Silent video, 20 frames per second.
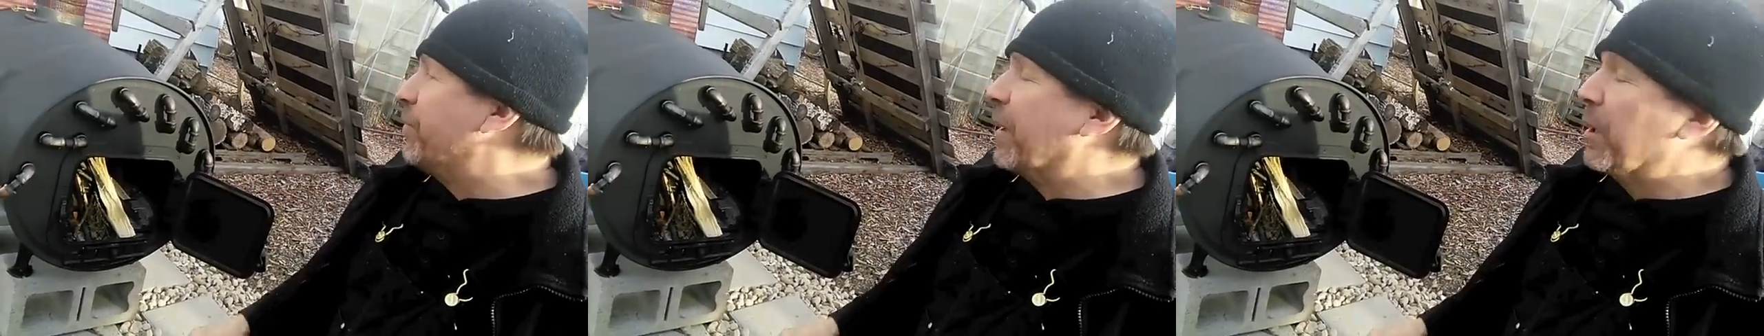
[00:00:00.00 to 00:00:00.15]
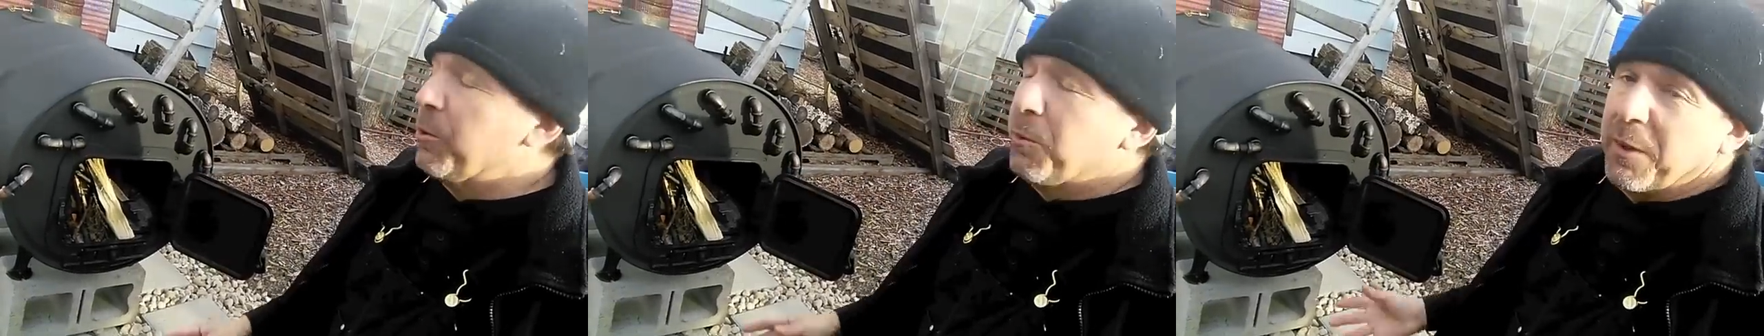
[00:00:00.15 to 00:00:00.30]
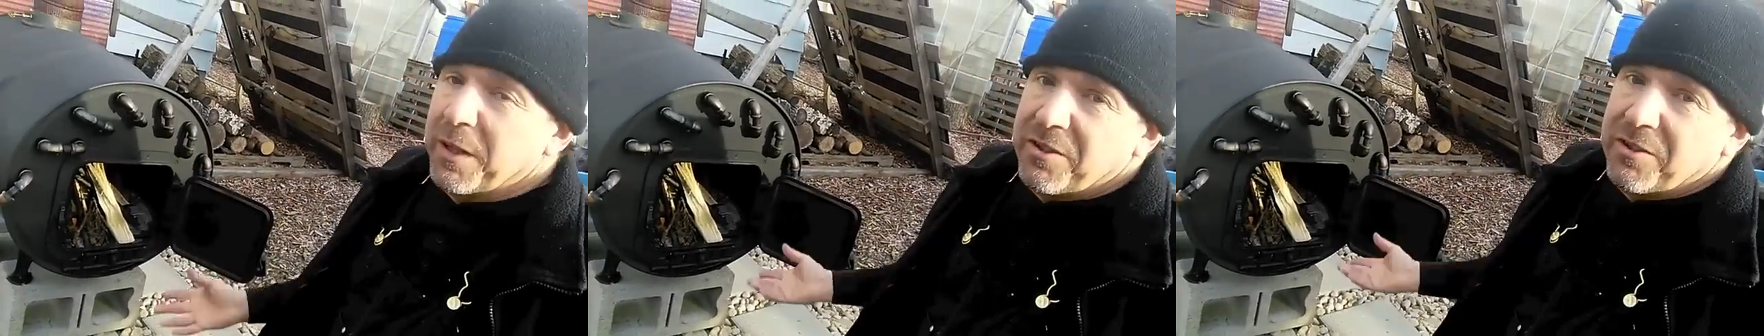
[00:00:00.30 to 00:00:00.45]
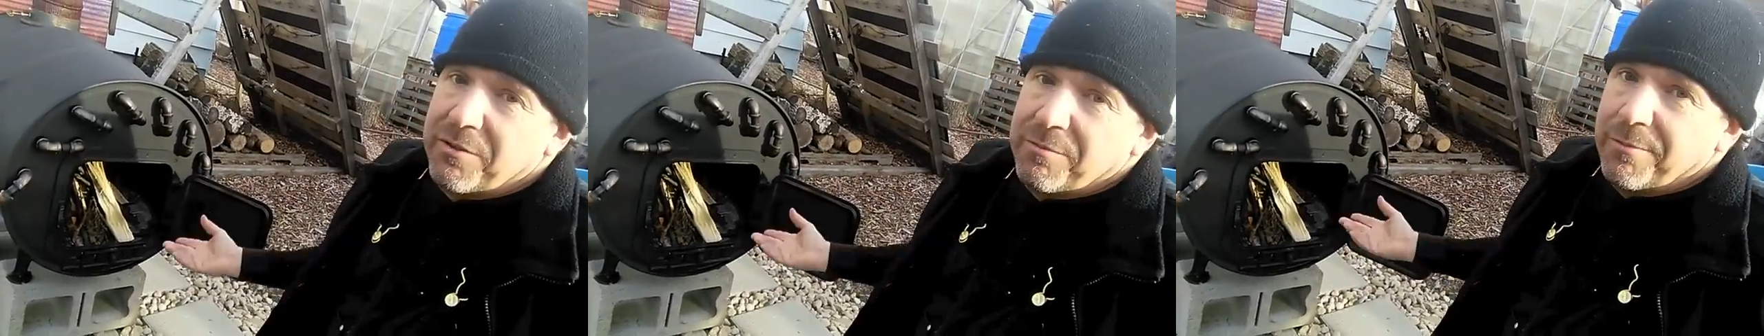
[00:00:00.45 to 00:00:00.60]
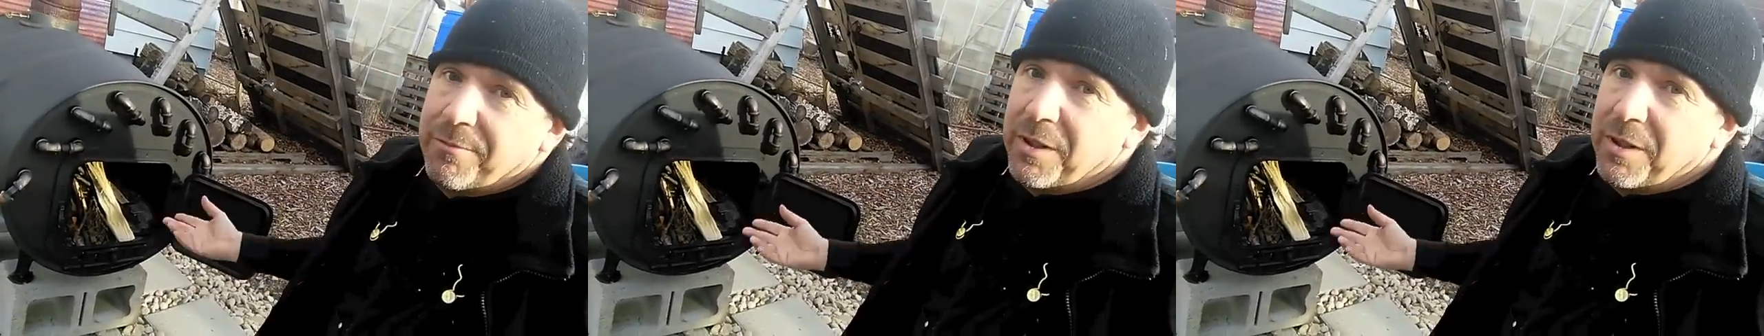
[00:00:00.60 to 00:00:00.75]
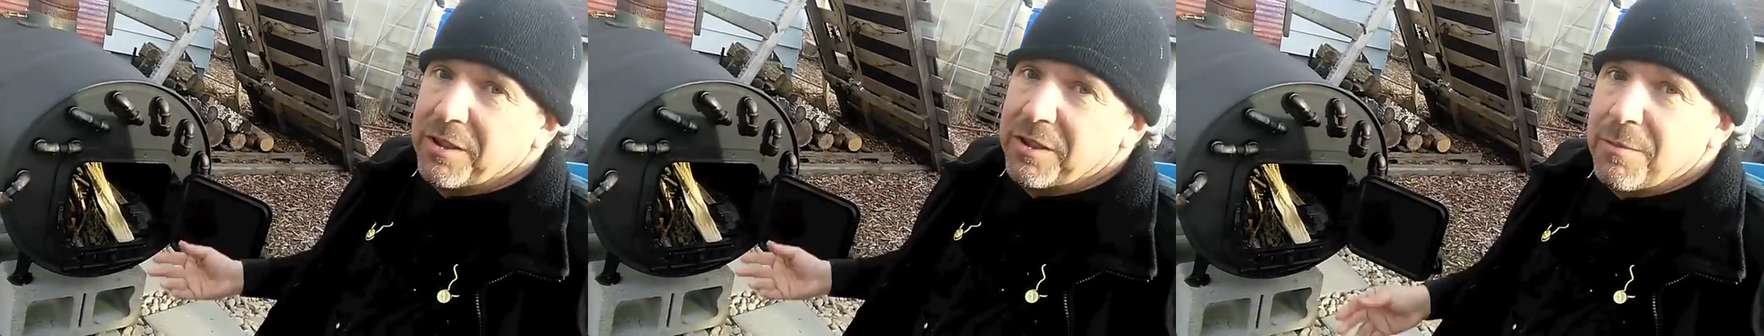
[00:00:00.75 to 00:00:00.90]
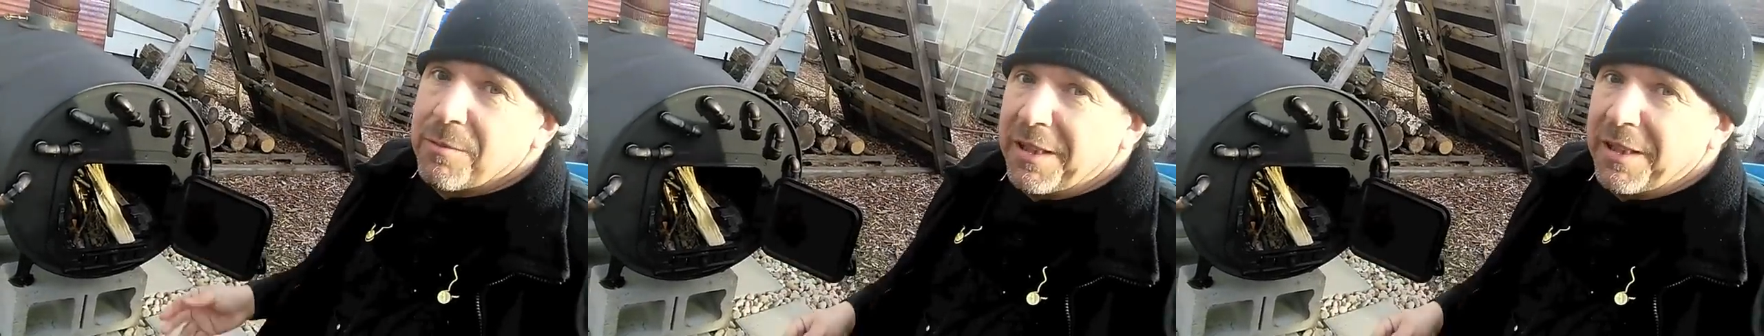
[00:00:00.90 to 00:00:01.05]
which
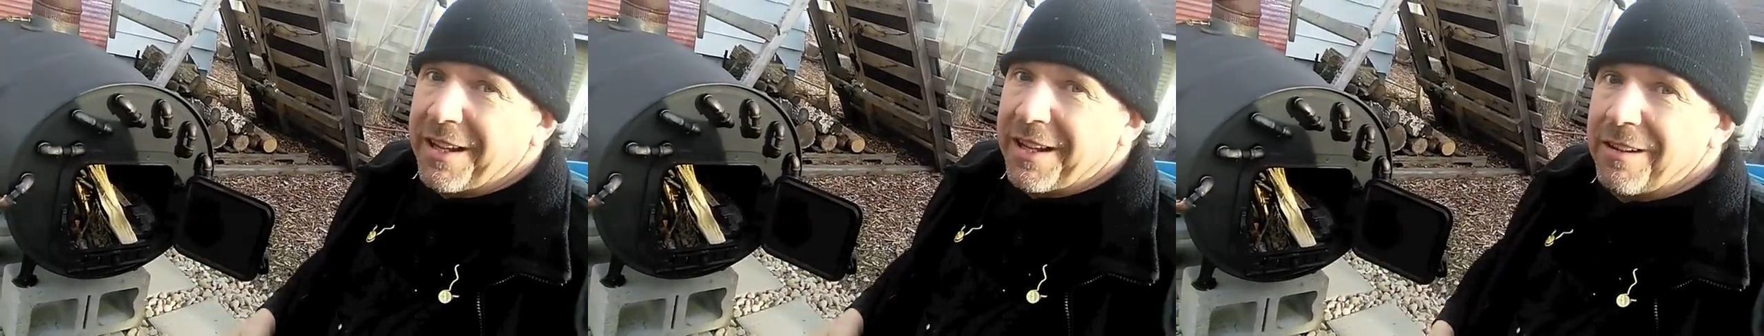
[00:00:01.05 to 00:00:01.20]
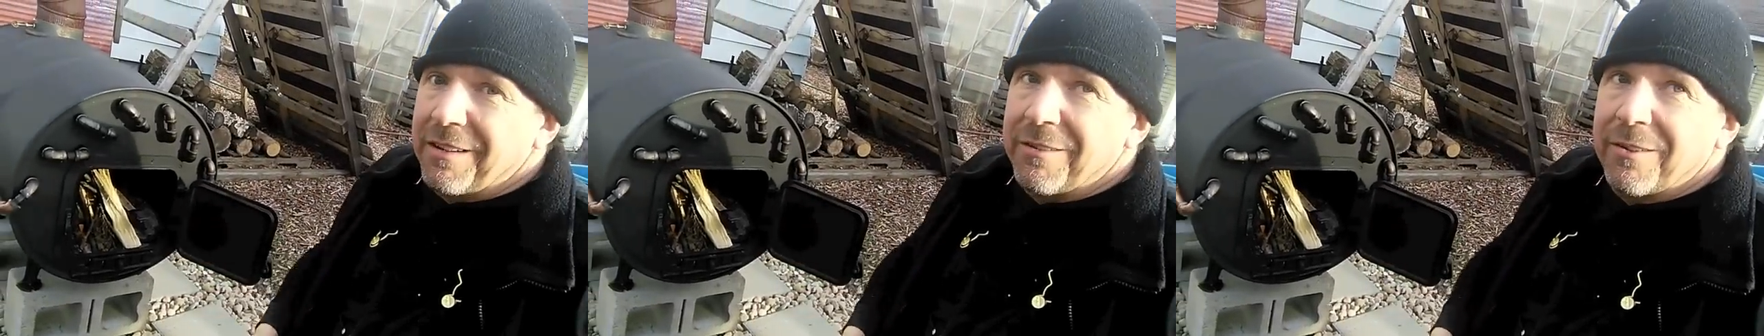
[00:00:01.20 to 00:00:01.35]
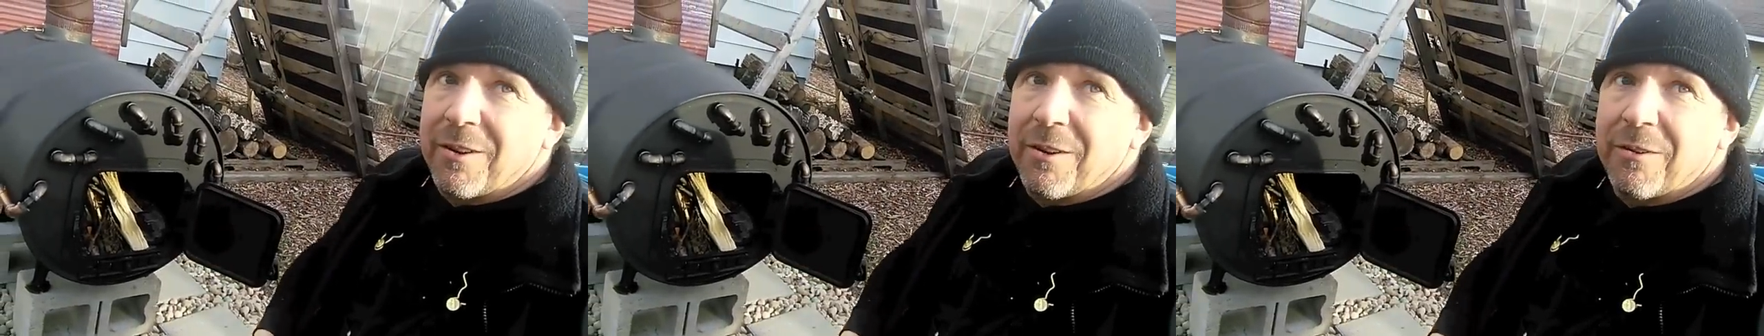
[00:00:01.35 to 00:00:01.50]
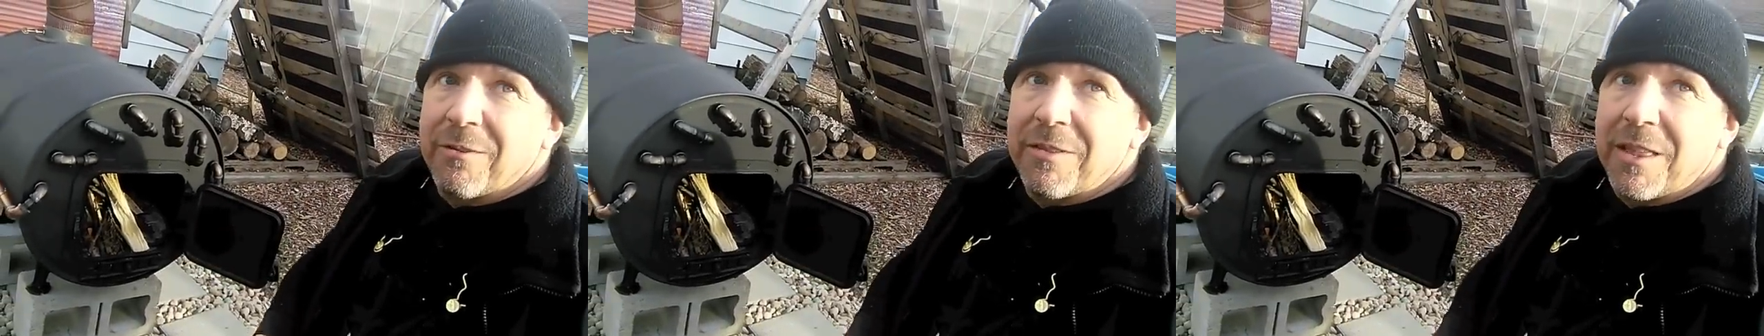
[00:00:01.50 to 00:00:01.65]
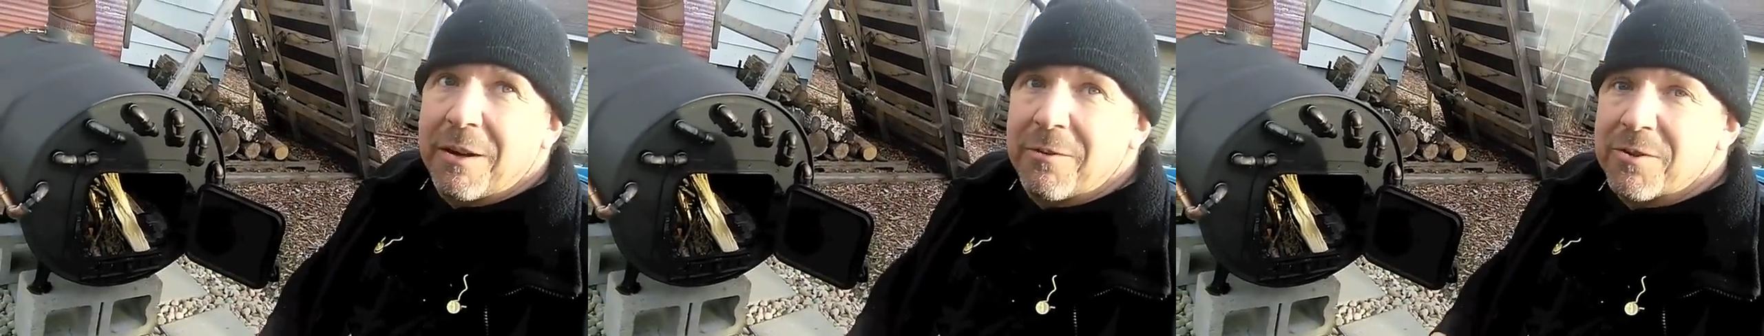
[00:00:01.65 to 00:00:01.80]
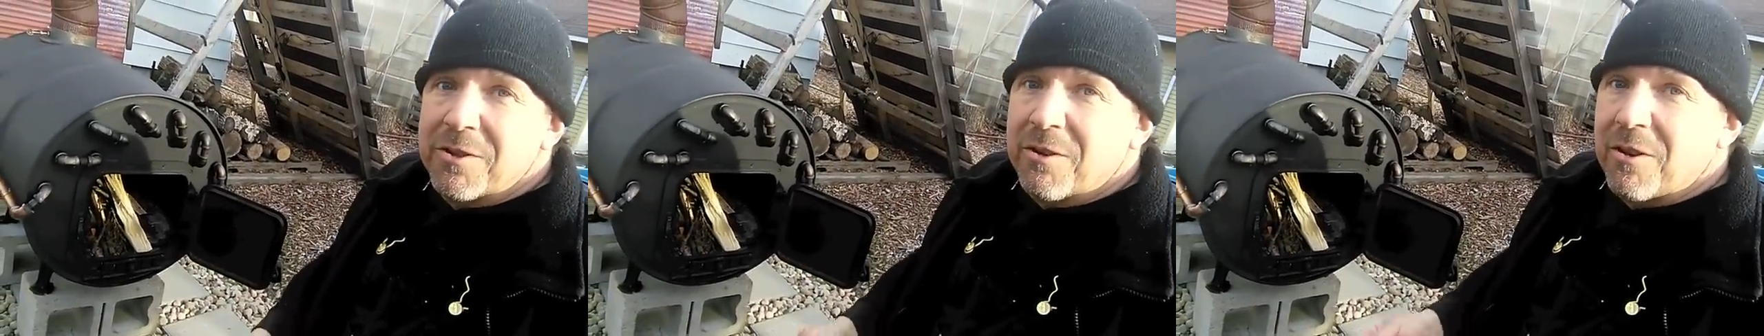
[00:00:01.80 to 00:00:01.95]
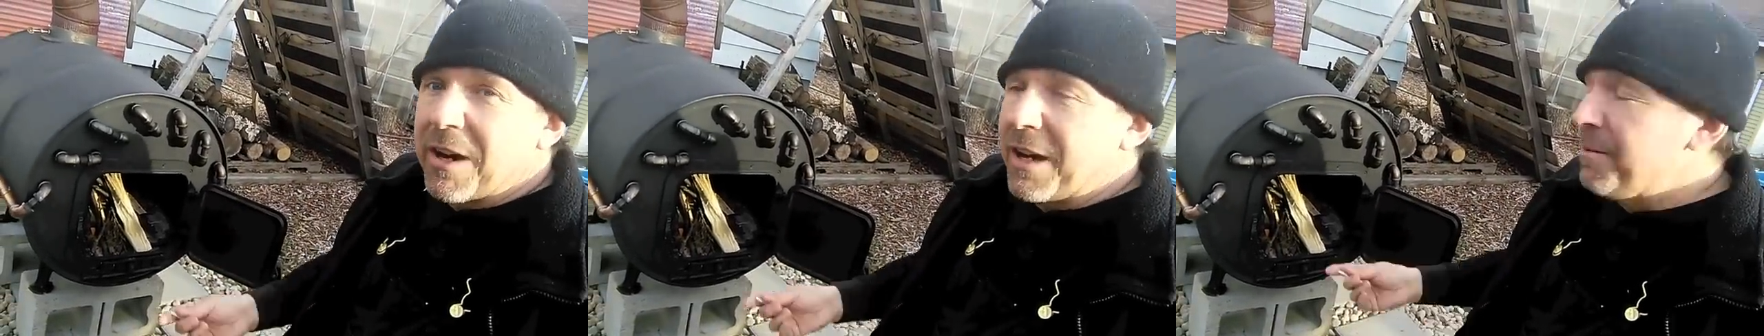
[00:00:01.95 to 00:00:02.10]
ultimately I don't know if that
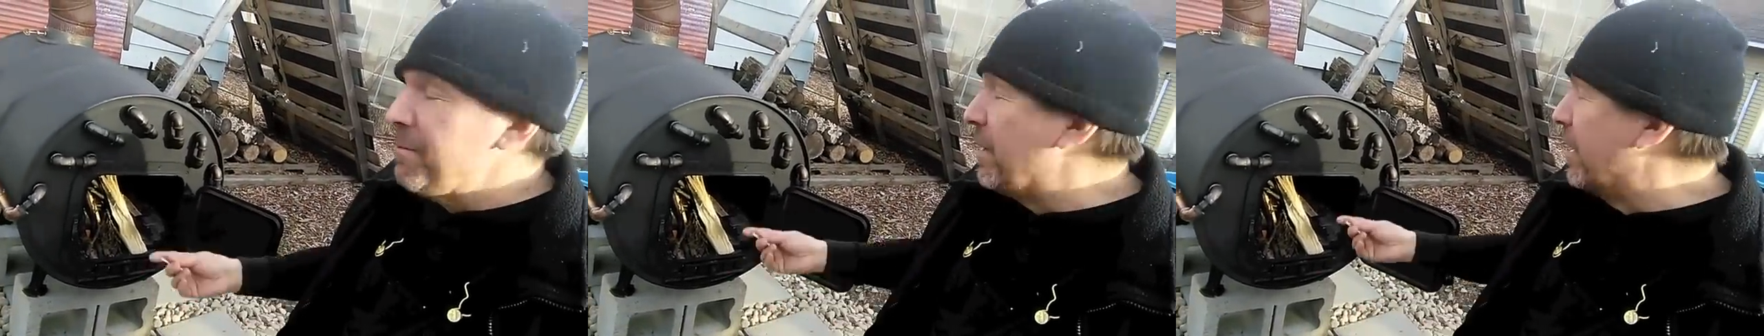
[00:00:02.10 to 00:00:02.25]
was great,